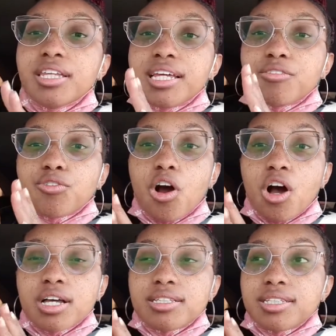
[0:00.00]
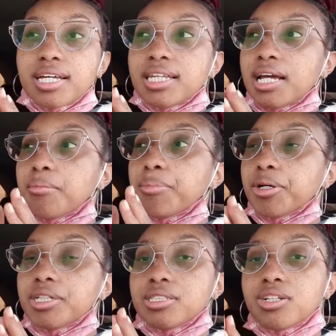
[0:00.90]
that Ross and like
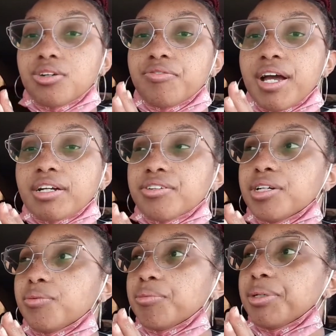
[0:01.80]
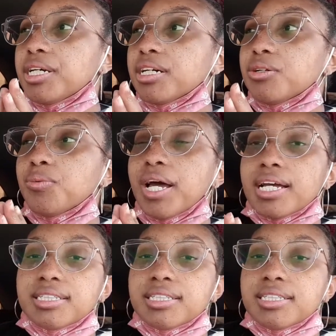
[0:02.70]
Burlington Coat Factory would be a good way